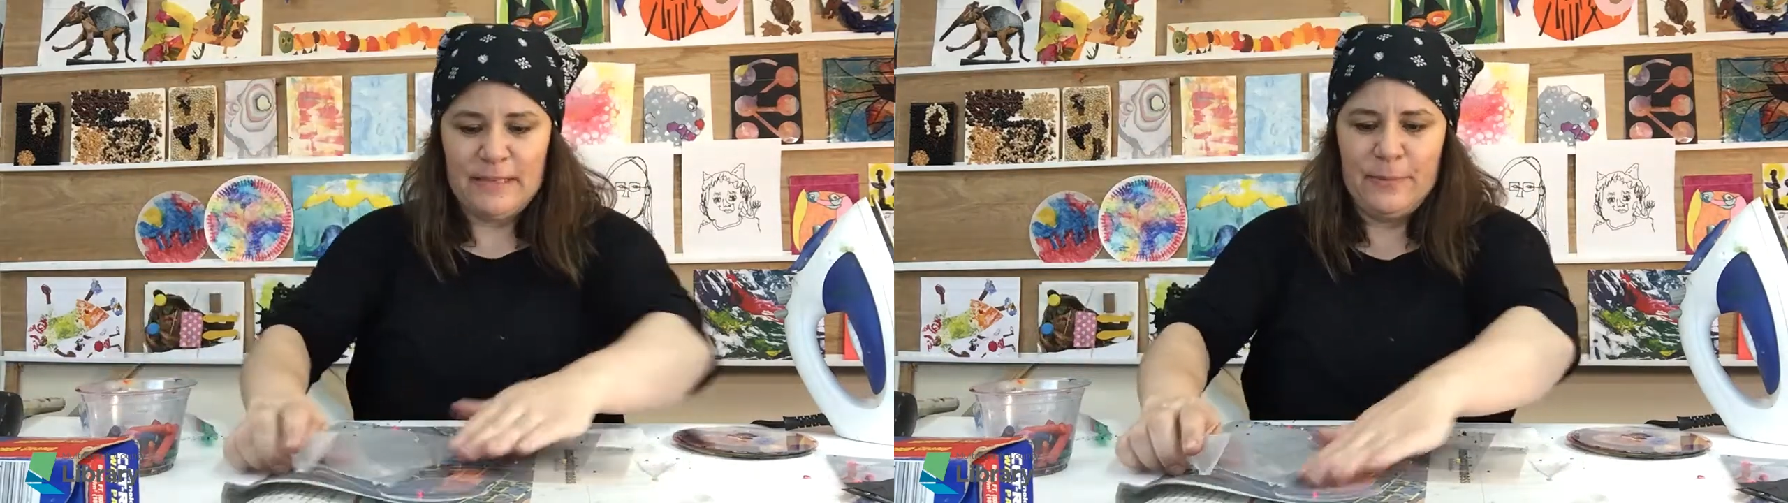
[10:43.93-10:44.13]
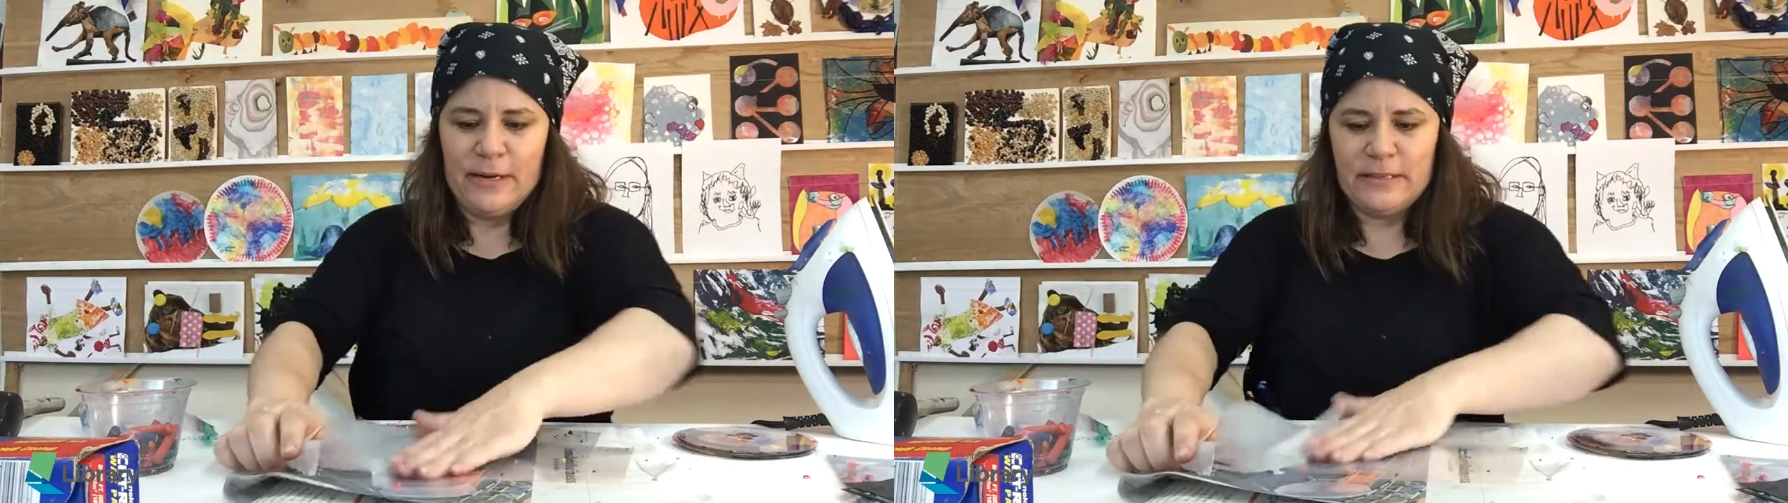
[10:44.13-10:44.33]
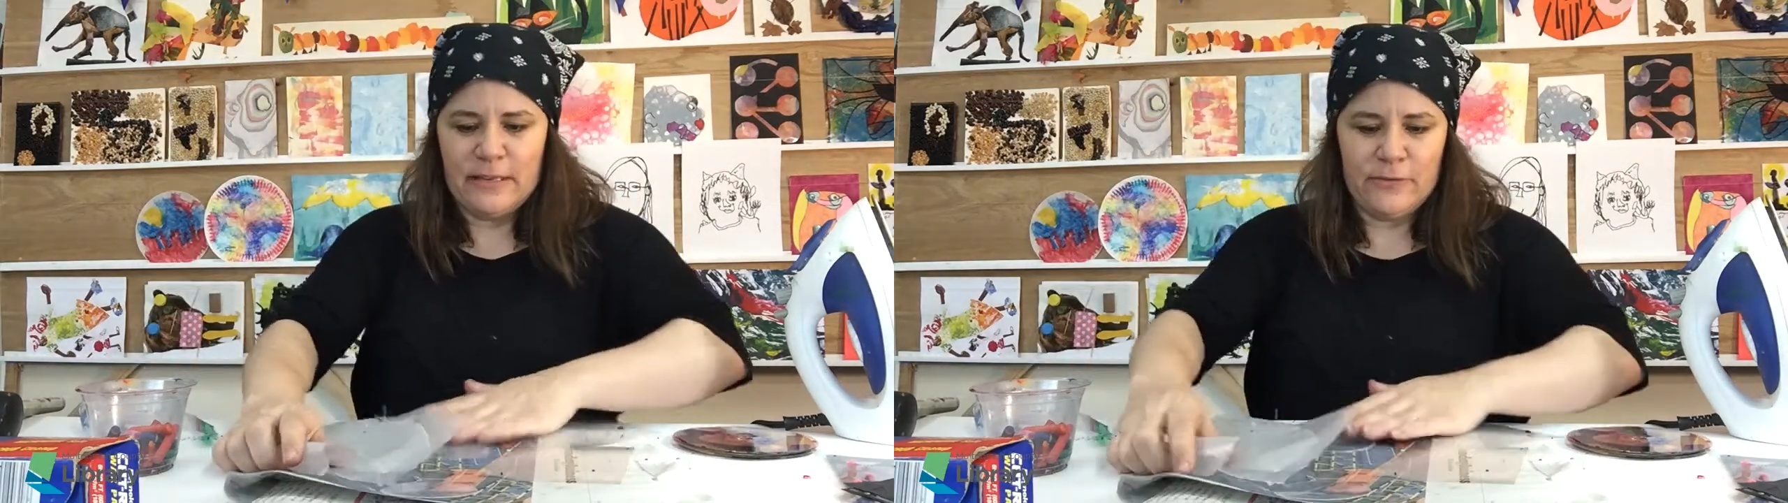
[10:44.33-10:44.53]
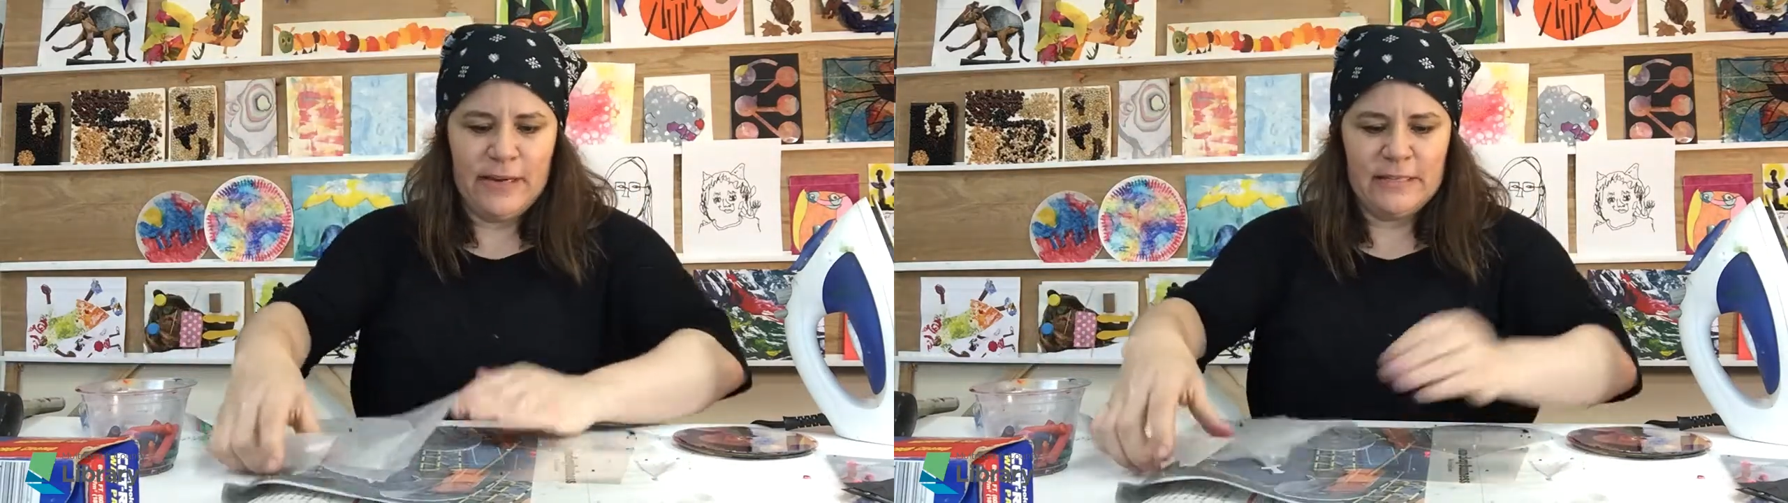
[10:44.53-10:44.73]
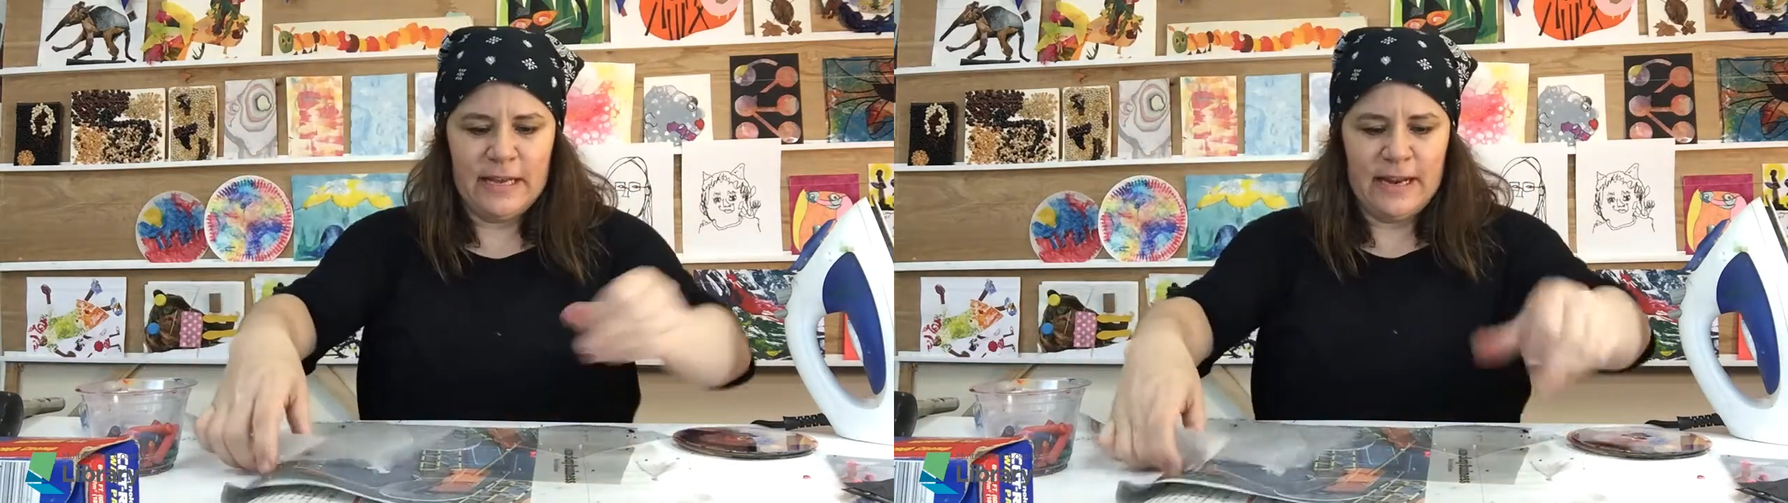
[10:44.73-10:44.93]
because the
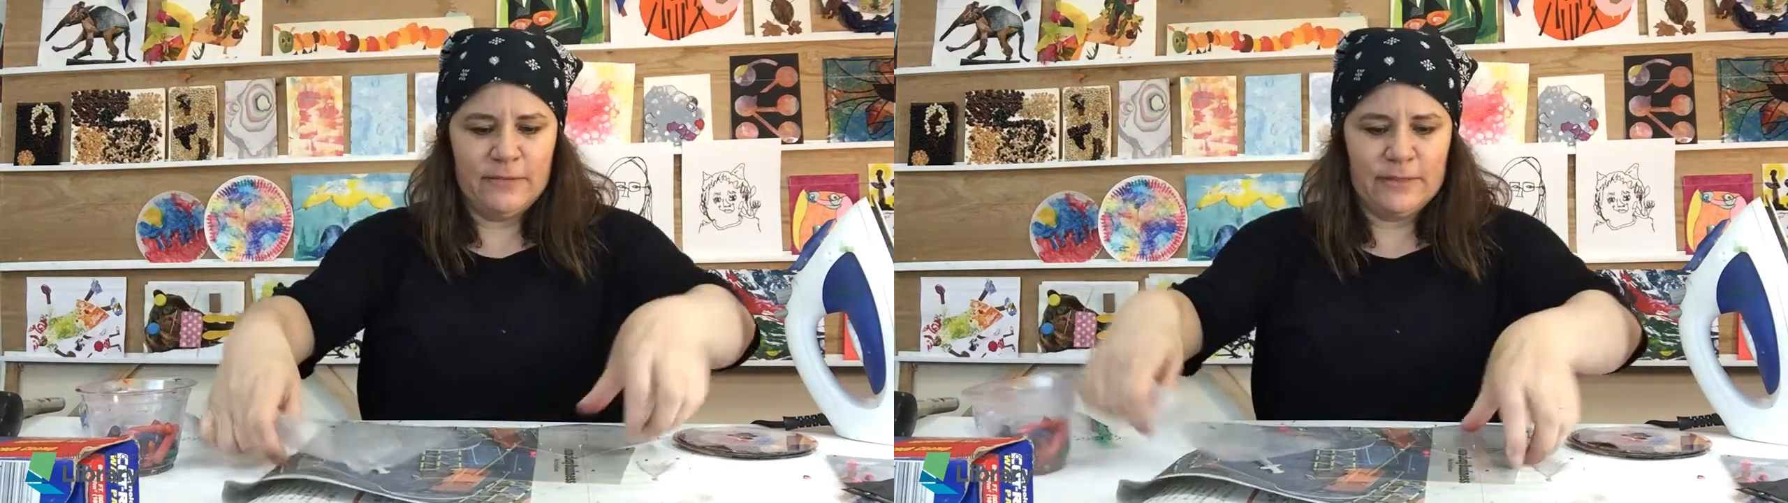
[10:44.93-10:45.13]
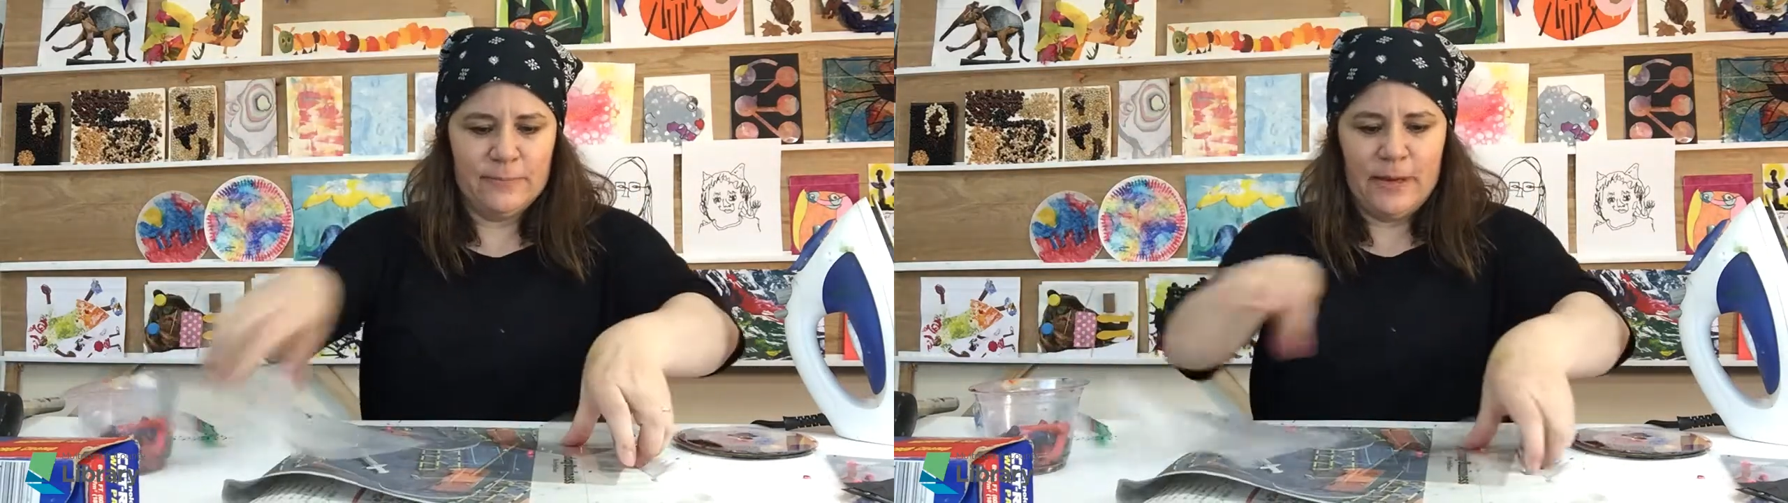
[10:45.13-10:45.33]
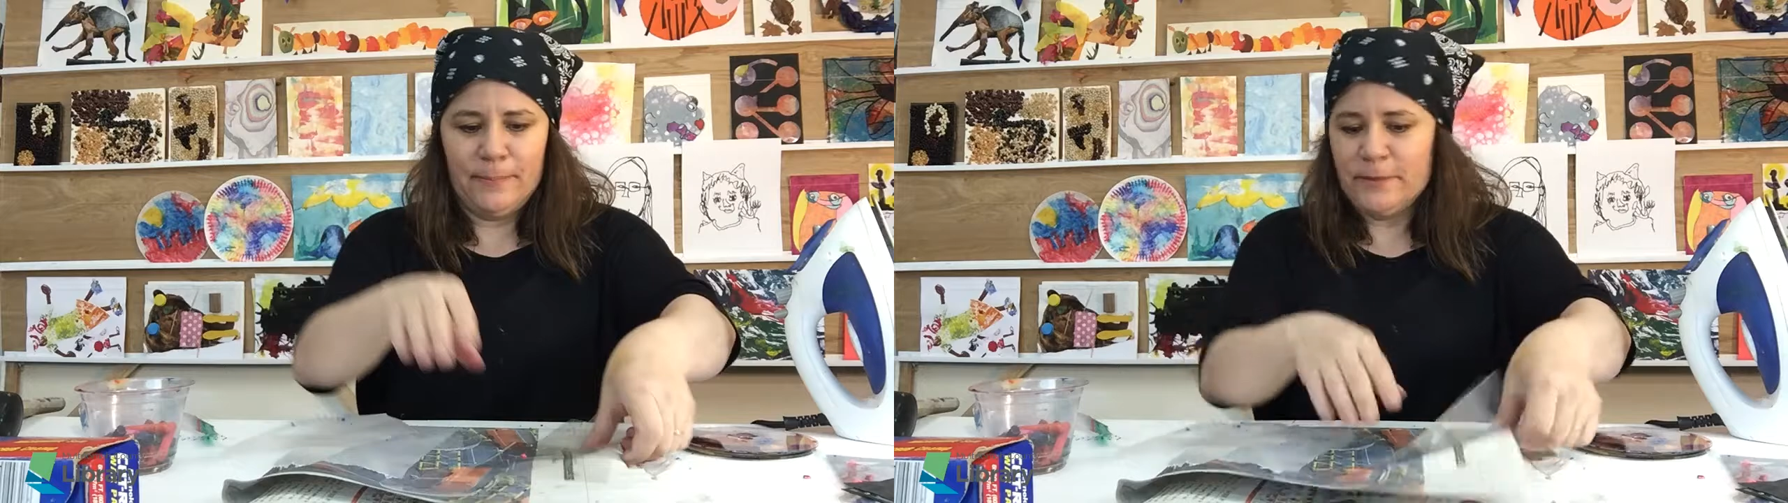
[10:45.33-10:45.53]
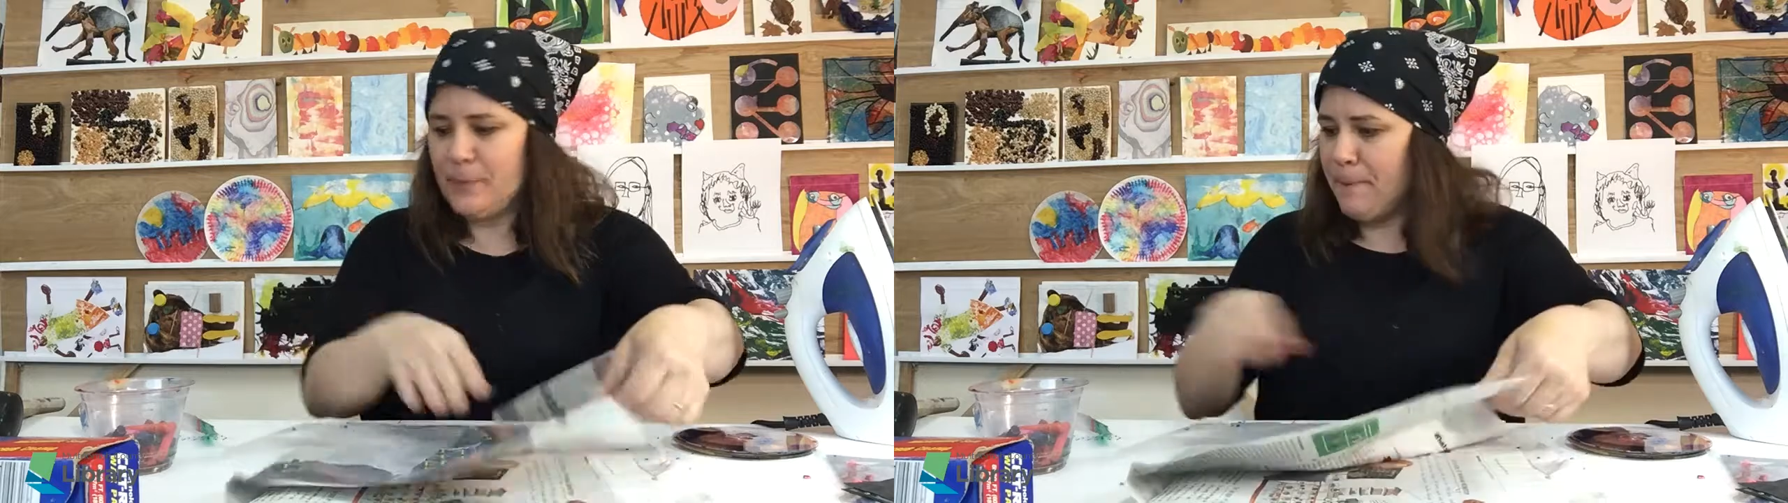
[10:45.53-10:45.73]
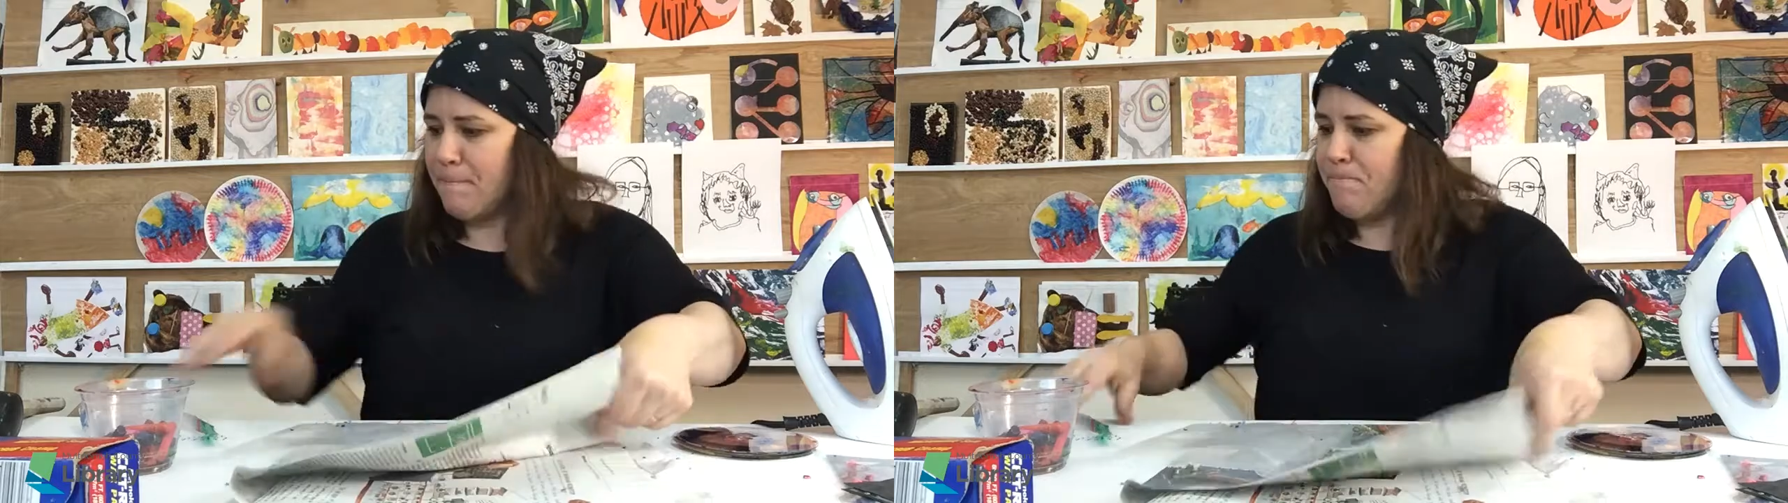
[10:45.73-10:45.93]
crayons get out sometimes, but.